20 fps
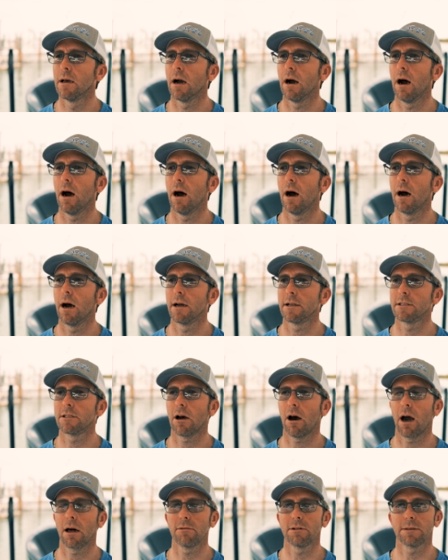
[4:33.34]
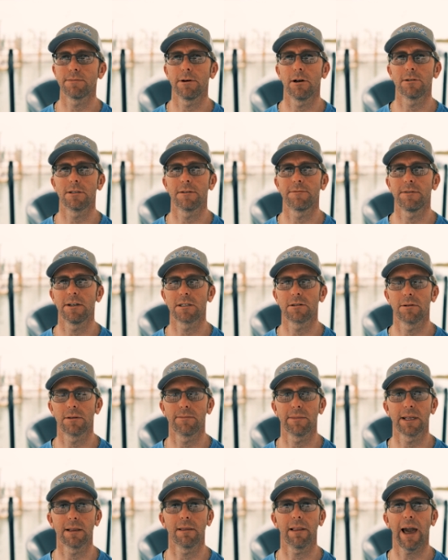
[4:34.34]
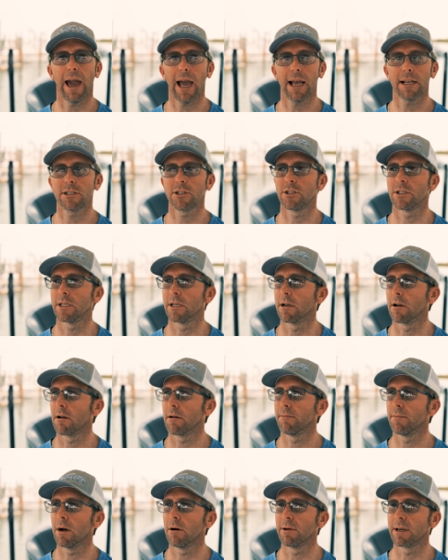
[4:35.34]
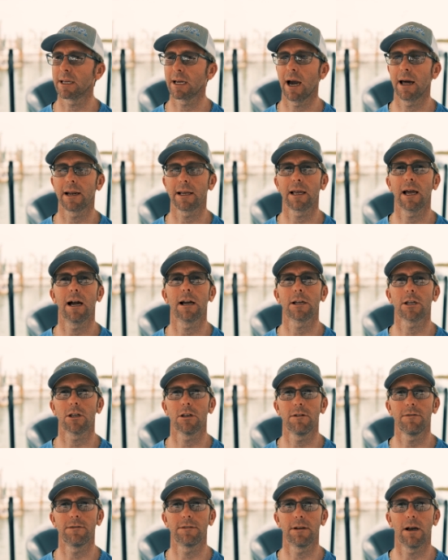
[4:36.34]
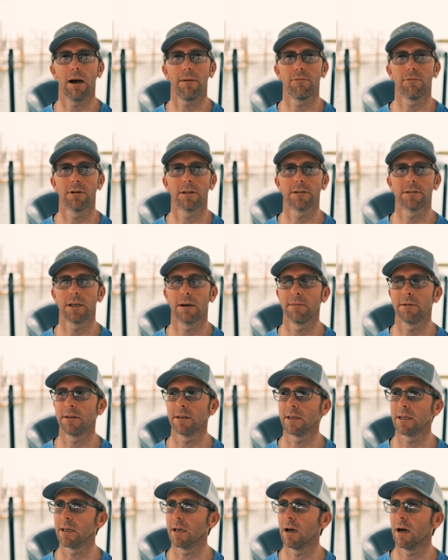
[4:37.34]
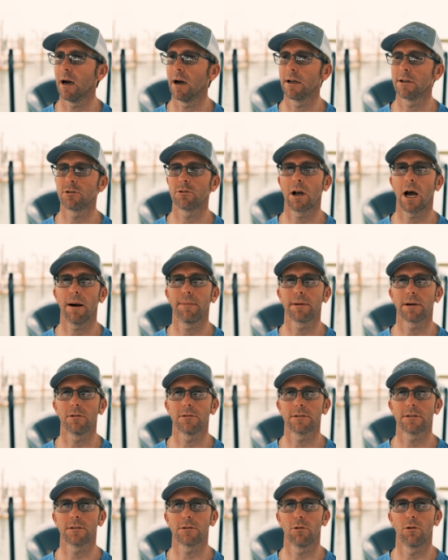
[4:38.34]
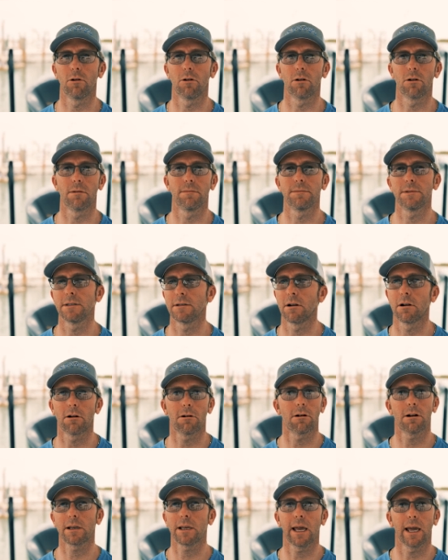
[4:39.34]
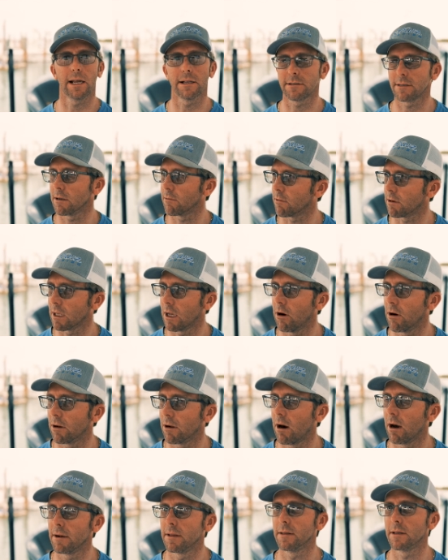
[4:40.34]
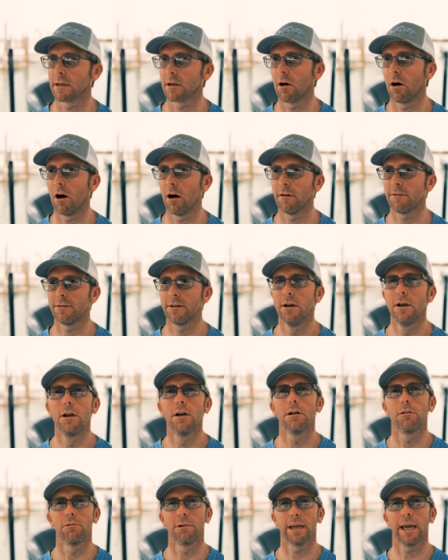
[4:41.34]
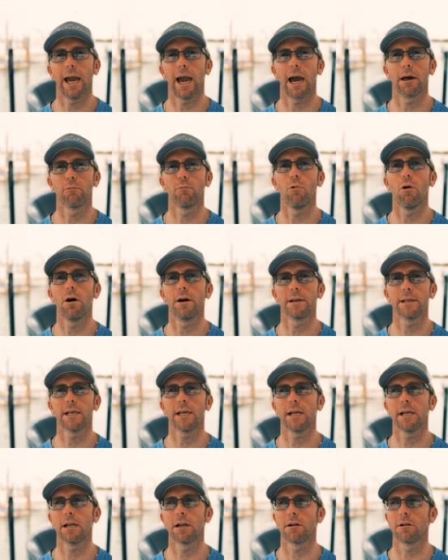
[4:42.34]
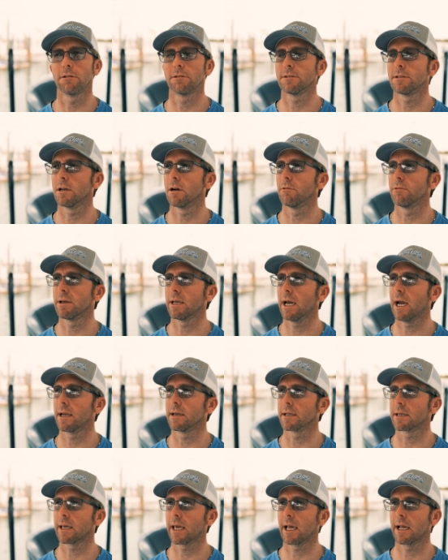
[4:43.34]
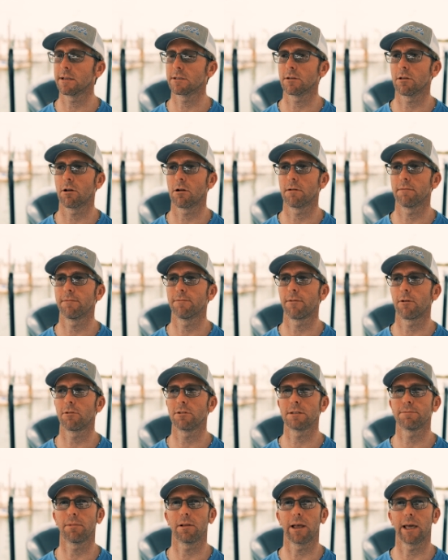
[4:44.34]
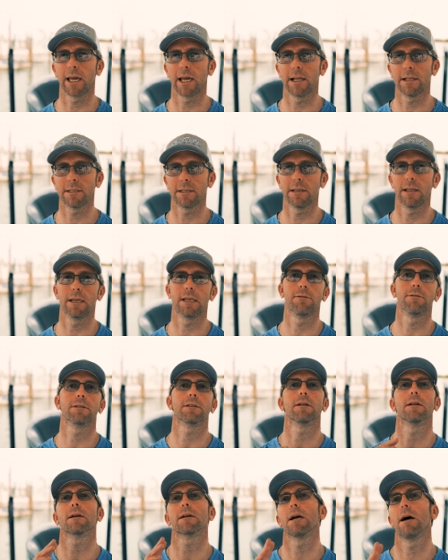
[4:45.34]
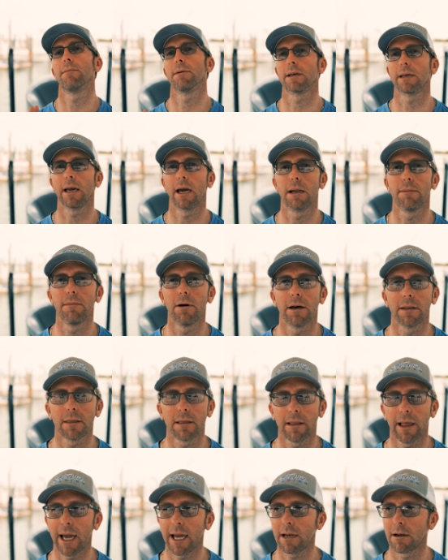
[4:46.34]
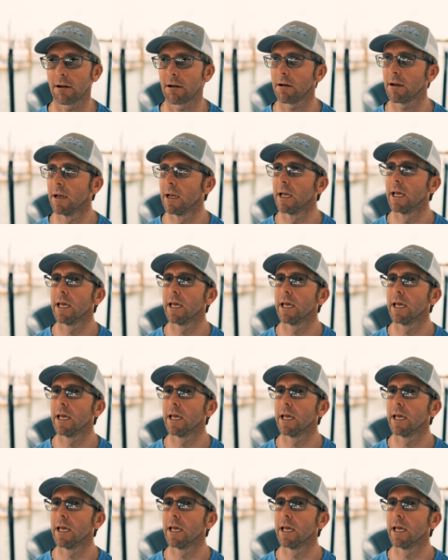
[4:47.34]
Todd was supposed to fish with me last year, but we kind of got goofed up with some of the tropical storms and hurricanes that were going on in the Gulf. We had one here, so we had to cancel our first plans, and then he was going to come again a month later,